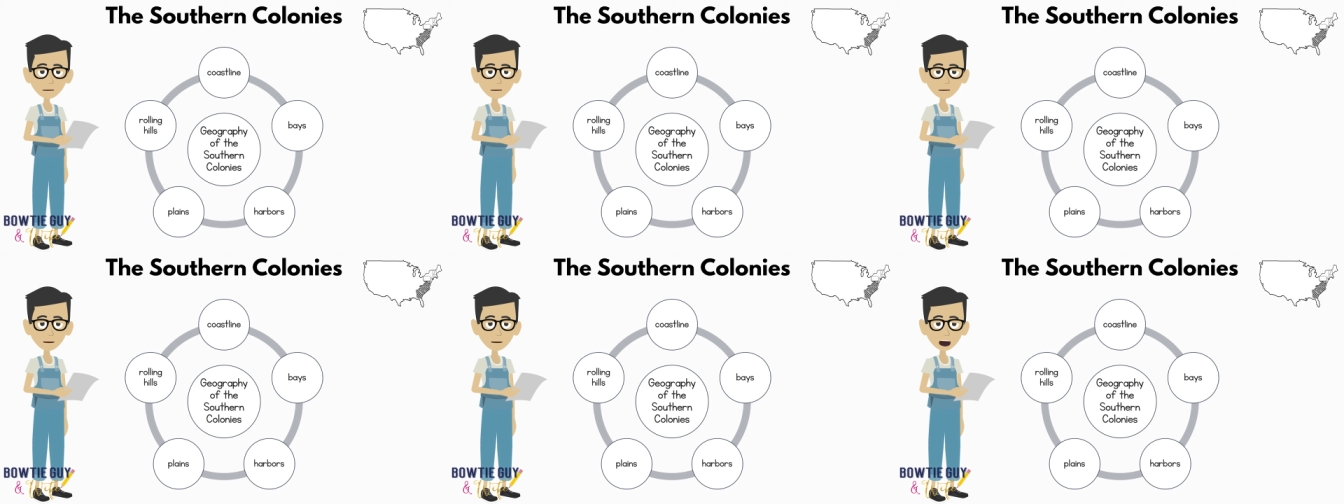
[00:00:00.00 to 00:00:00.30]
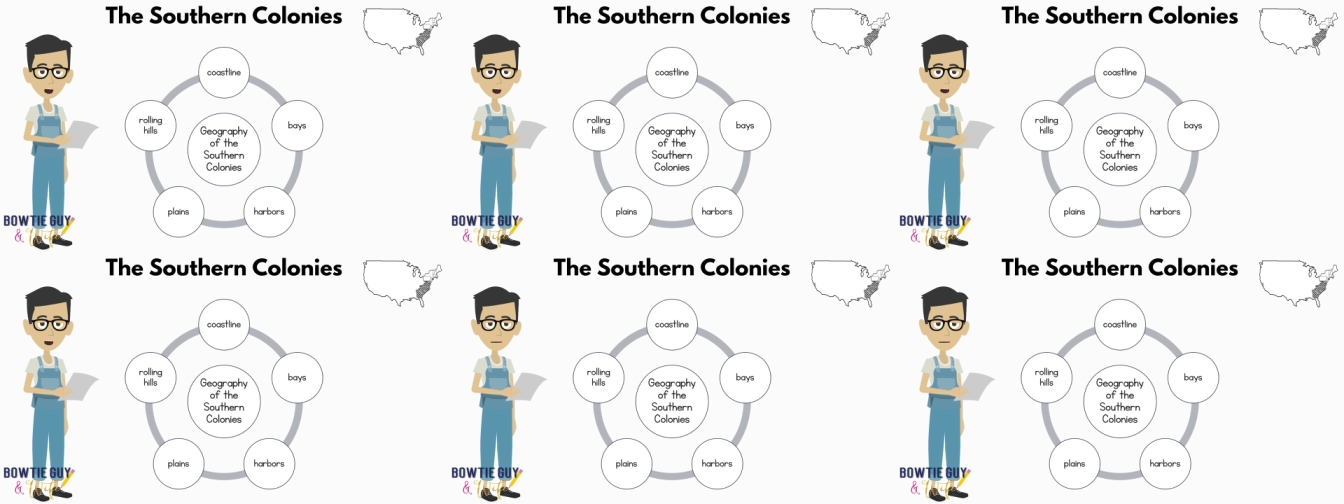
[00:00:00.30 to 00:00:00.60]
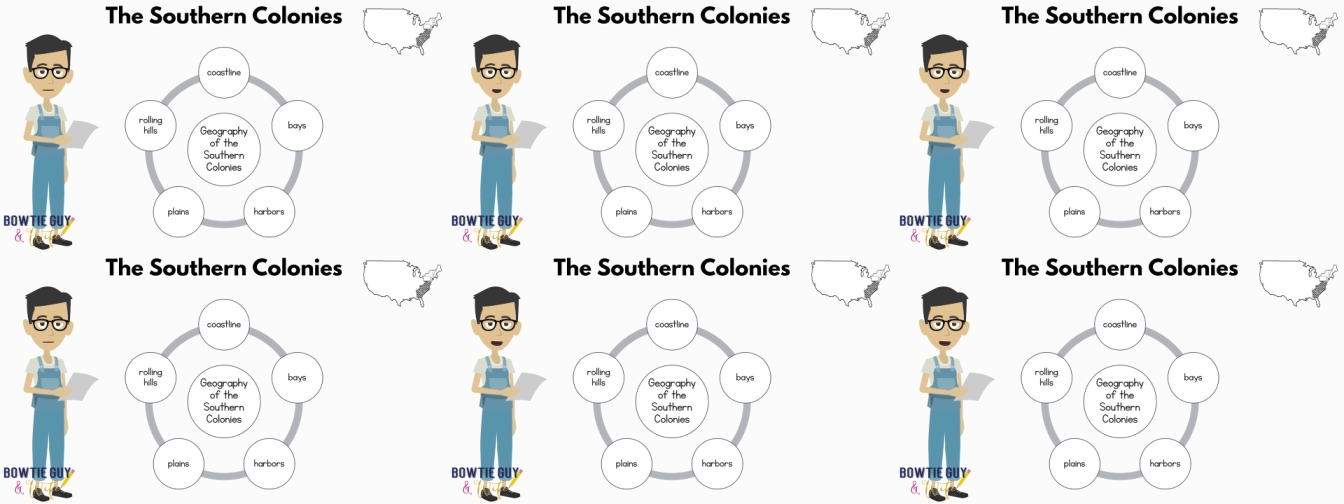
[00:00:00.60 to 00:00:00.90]
Well,
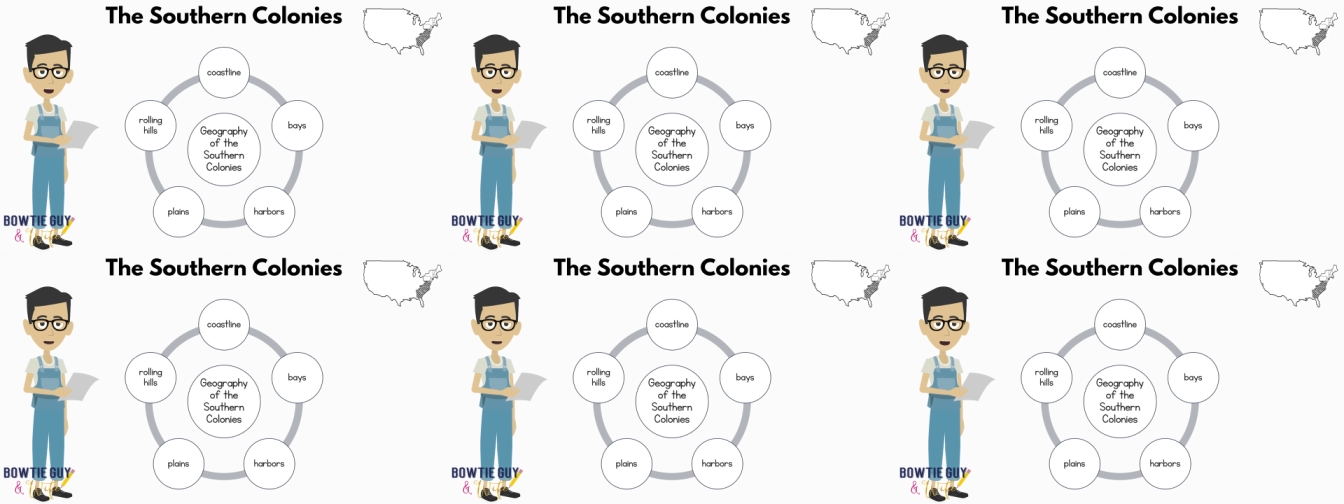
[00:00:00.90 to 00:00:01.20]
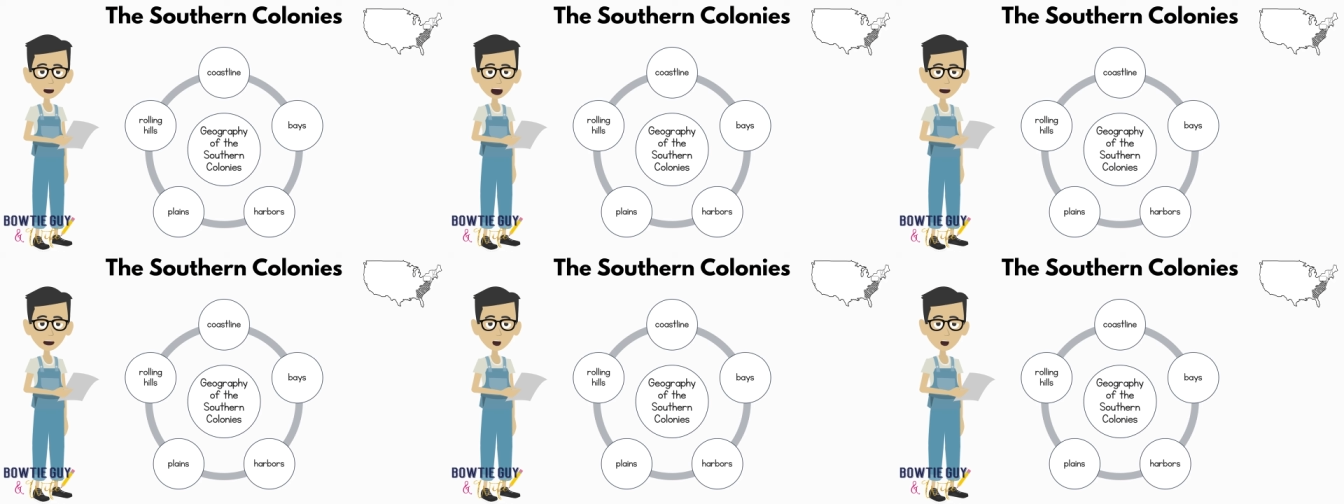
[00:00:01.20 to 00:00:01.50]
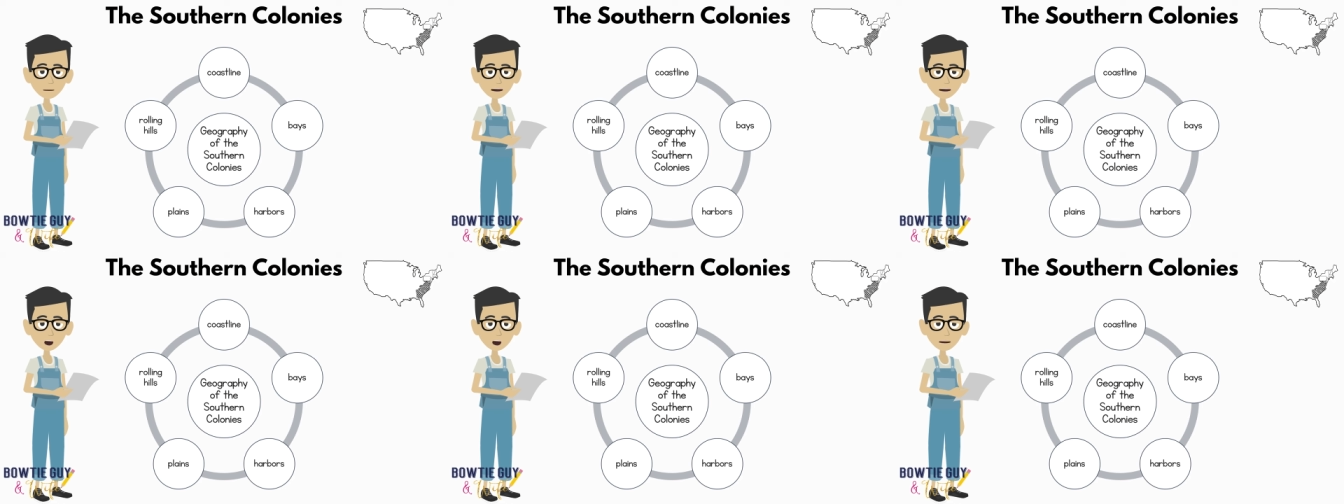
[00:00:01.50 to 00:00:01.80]
the Southern colonies
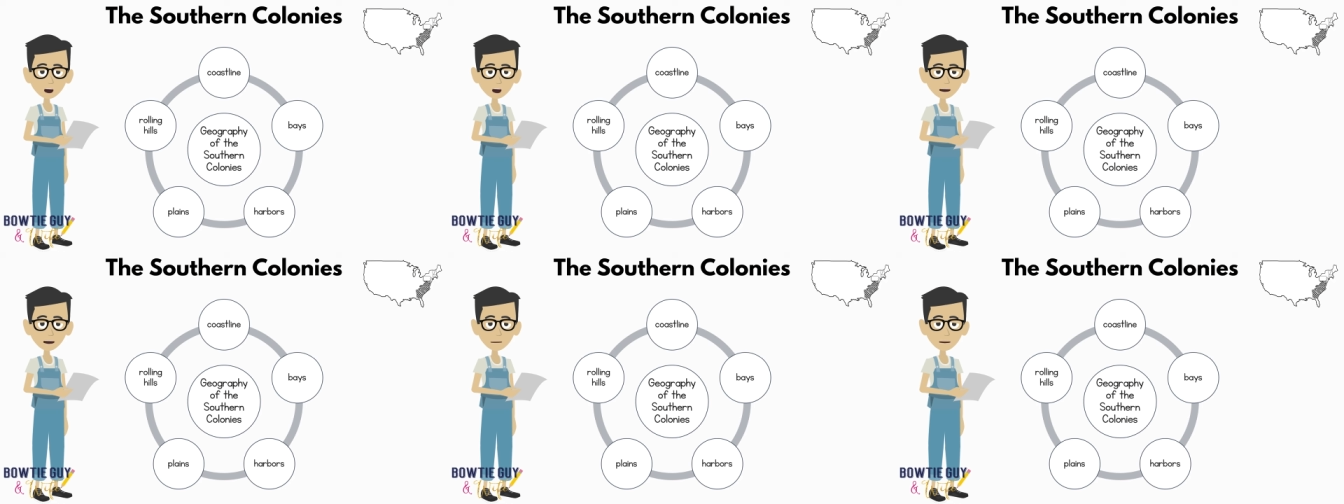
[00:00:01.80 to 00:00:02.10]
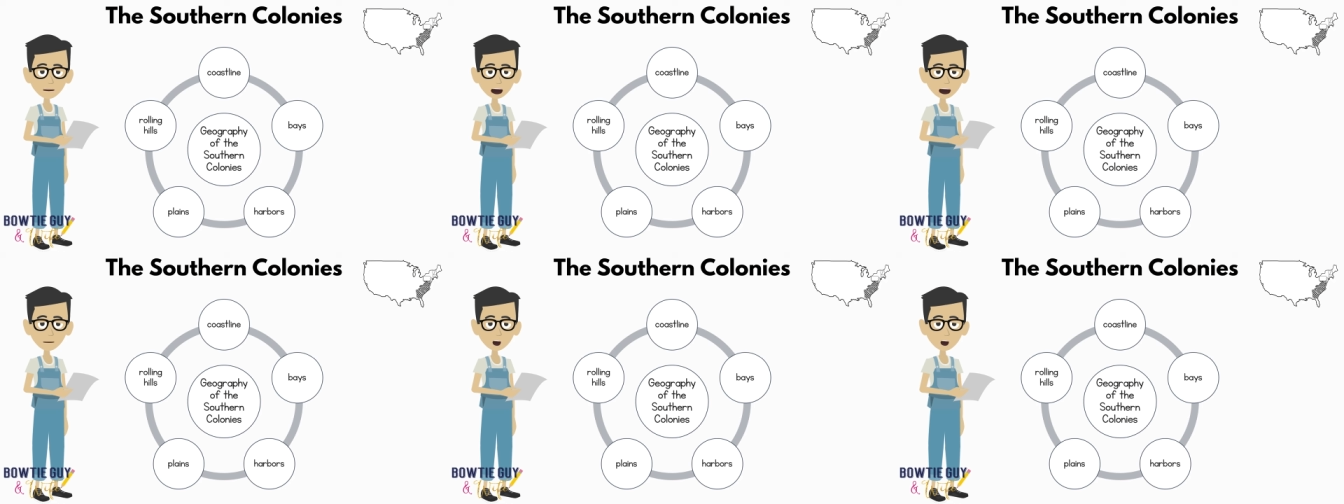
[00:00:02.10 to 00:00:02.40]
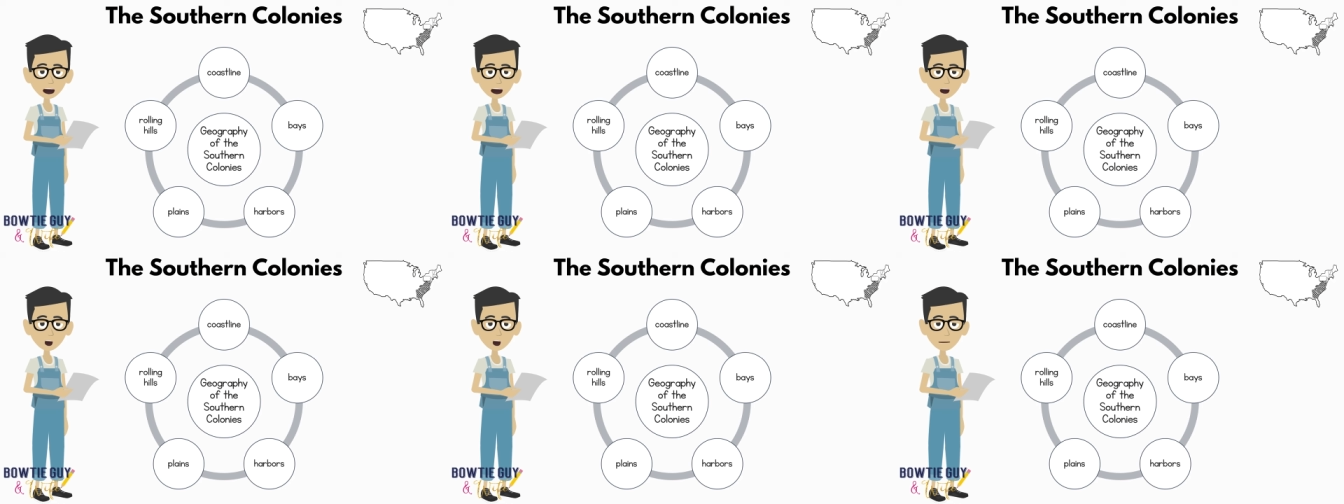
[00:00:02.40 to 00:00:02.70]
contained
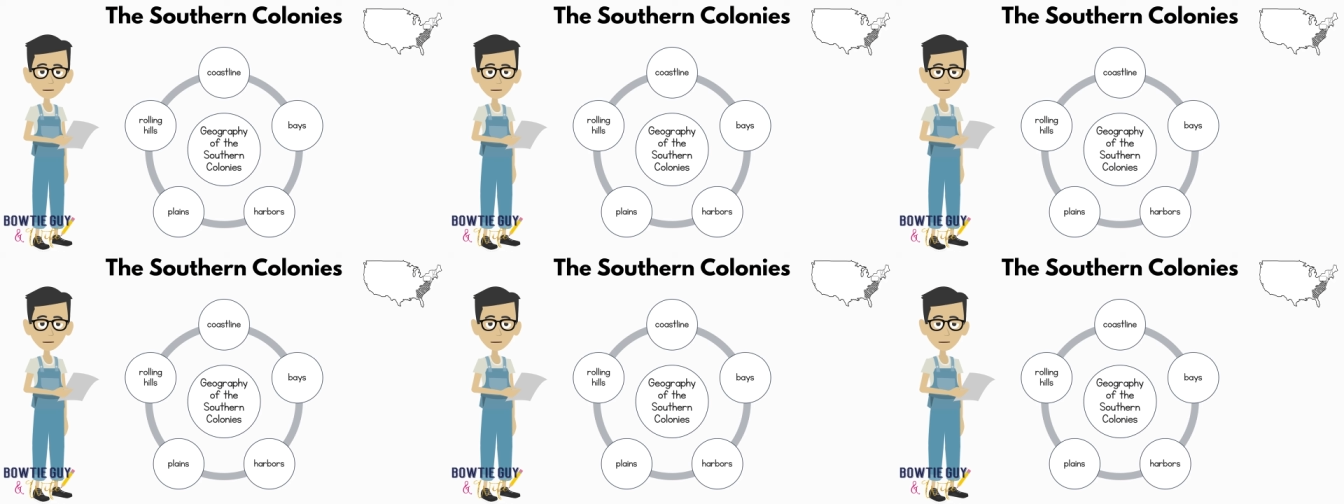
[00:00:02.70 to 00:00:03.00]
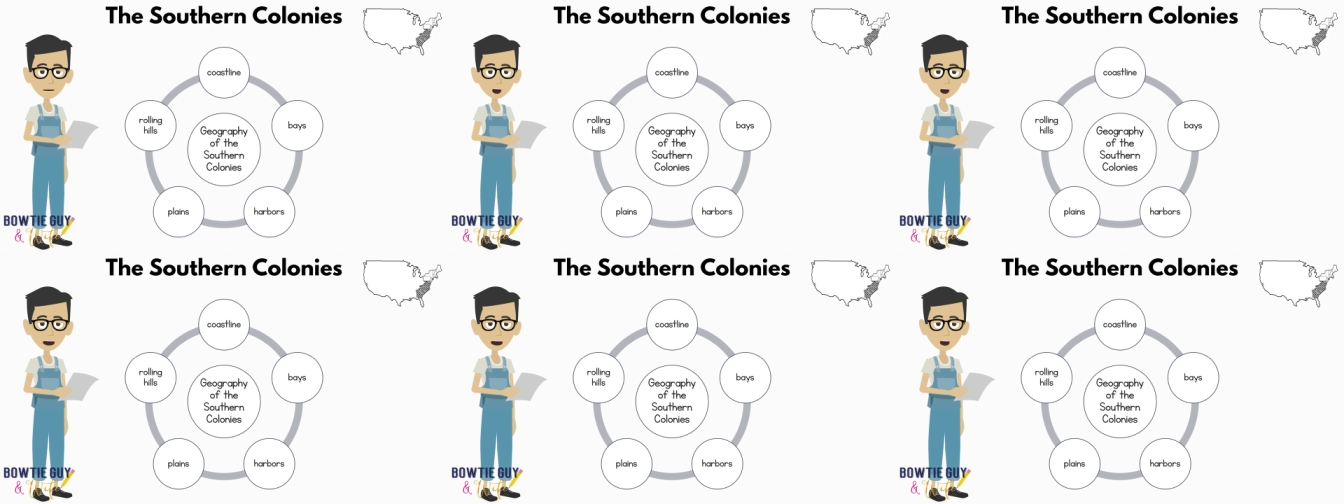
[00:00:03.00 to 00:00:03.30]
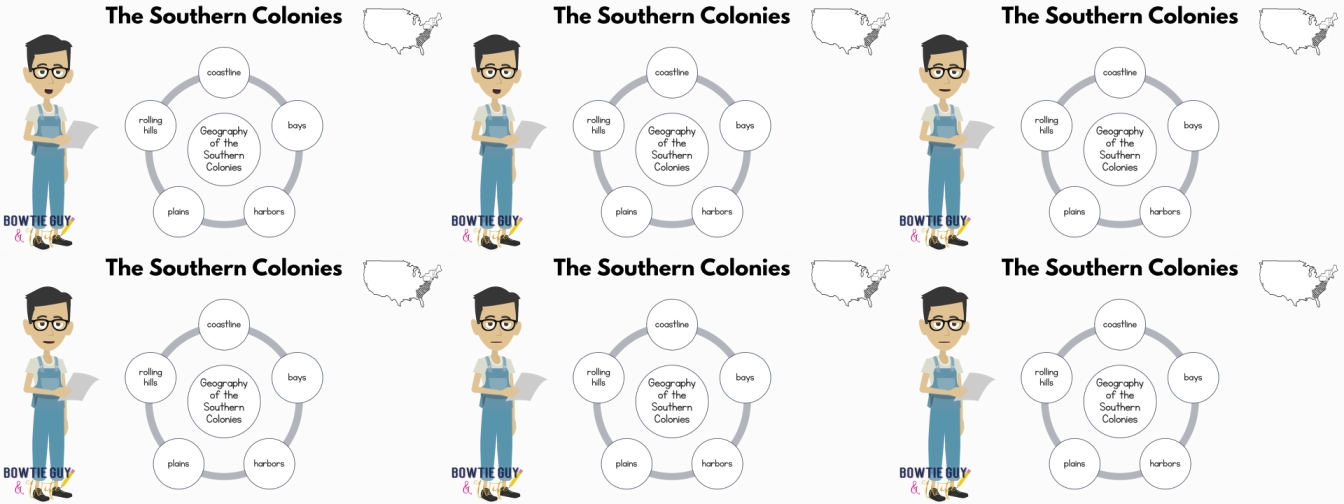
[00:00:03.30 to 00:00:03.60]
coastlines,
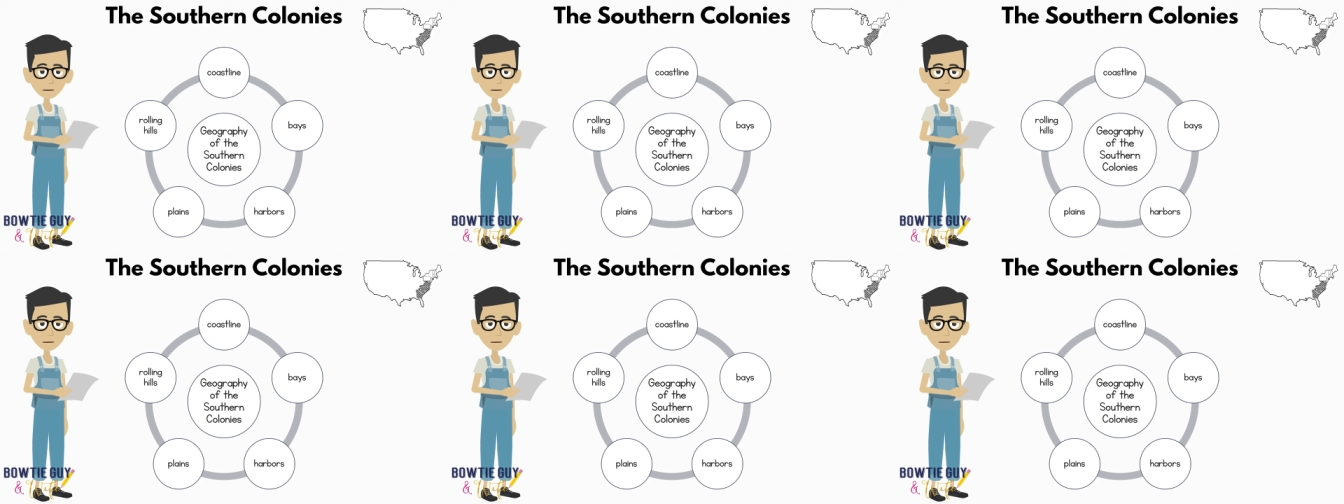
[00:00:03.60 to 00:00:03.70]
bays,